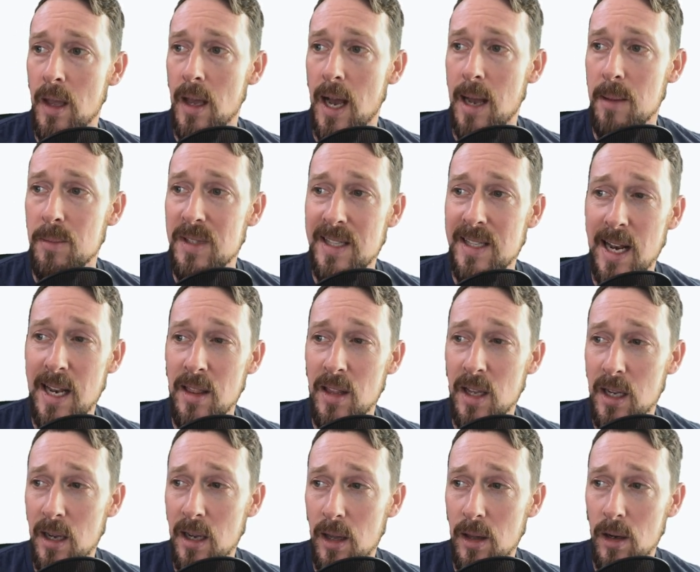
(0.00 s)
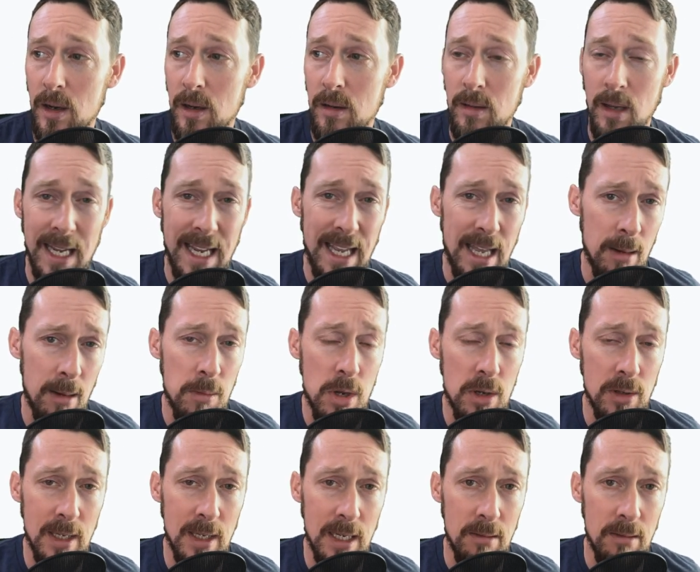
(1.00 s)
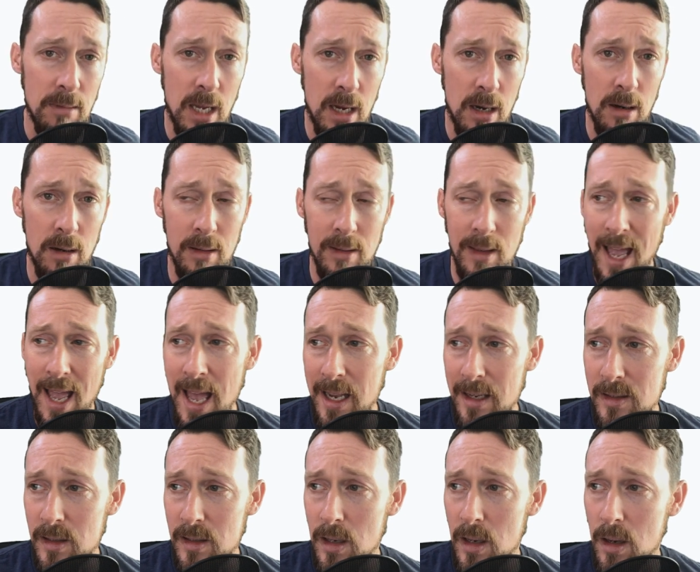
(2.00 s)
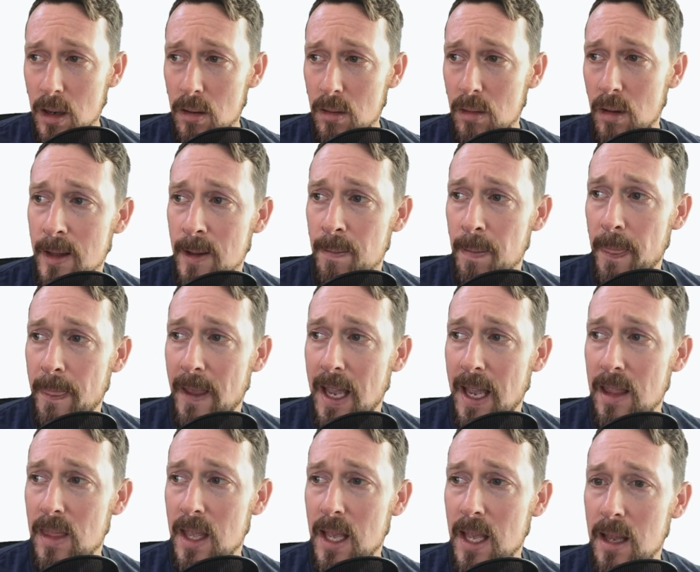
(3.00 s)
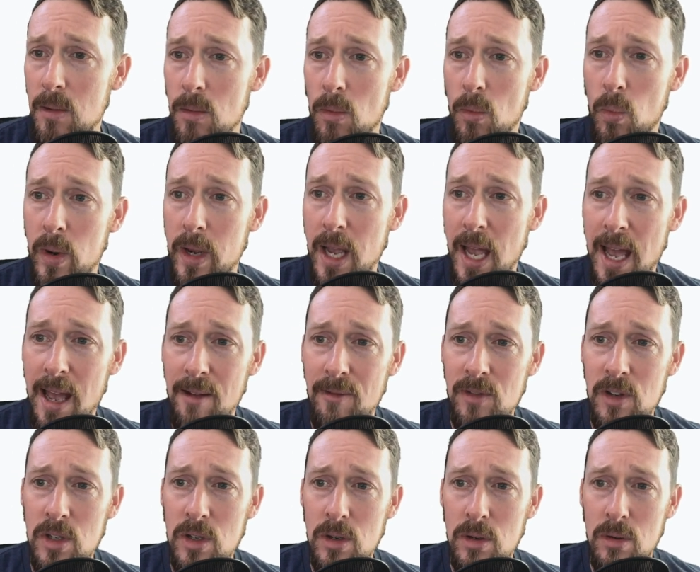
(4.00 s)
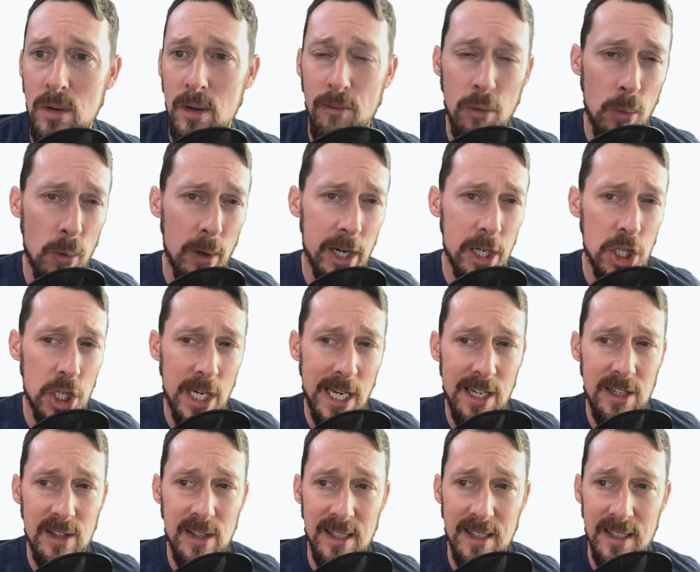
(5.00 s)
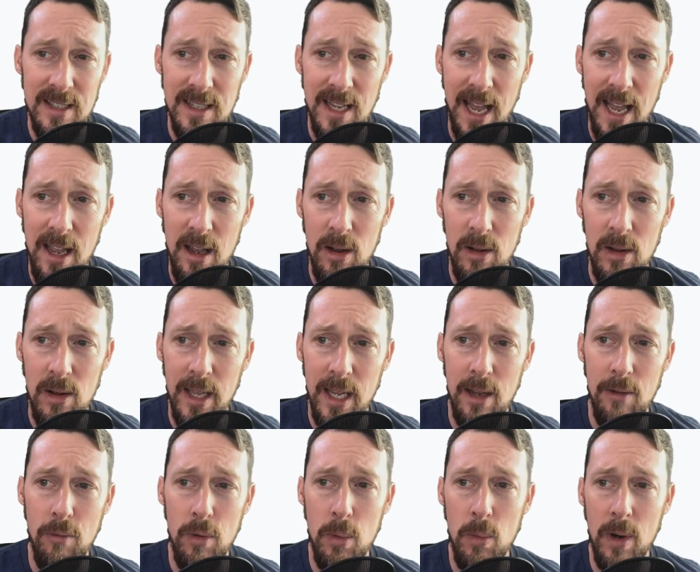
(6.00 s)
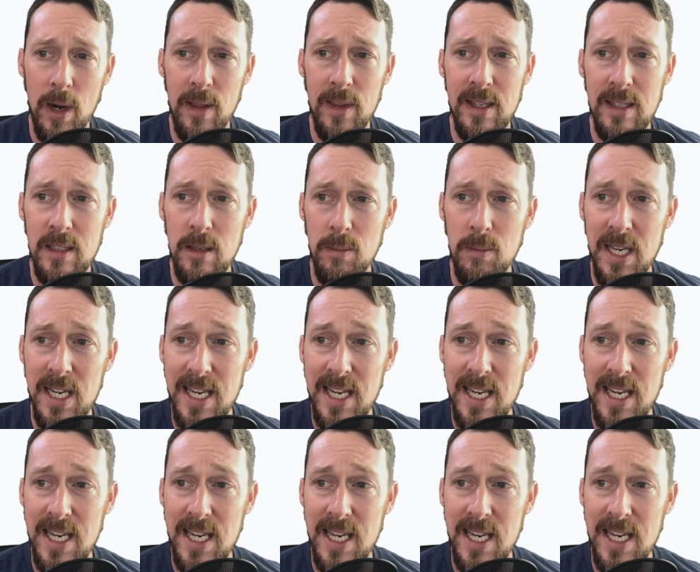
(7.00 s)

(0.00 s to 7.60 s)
I'm setting the color. Again, I'm using here the hex code. And then we have to, if we want to change the style, like if we wanted this to be